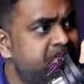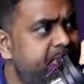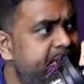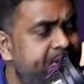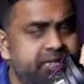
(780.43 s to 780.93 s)

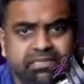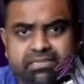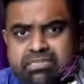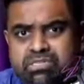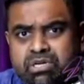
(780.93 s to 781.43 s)
the actor
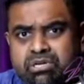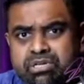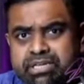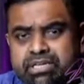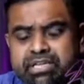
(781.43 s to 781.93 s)
is not
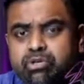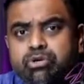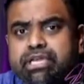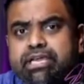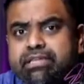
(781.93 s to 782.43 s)
really
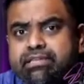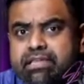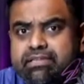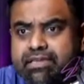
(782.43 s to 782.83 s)
doing anything.